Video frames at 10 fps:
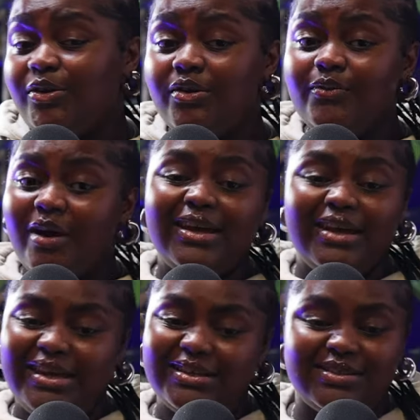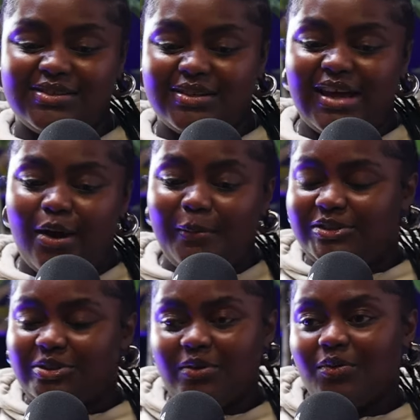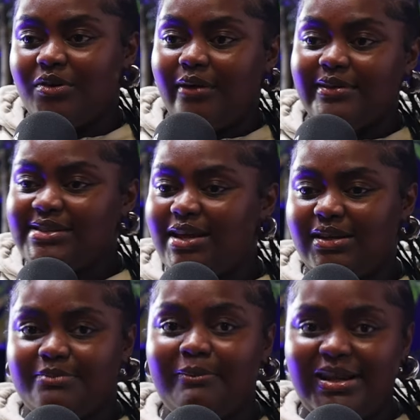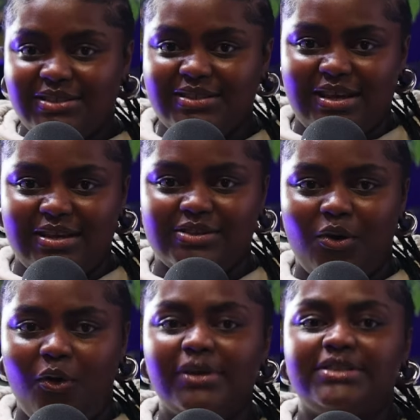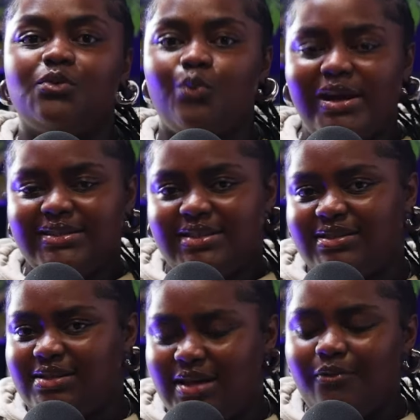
So. You've got it easy today. I'll be so real. Yeah. I was saying this, Manchester is the is the rain city.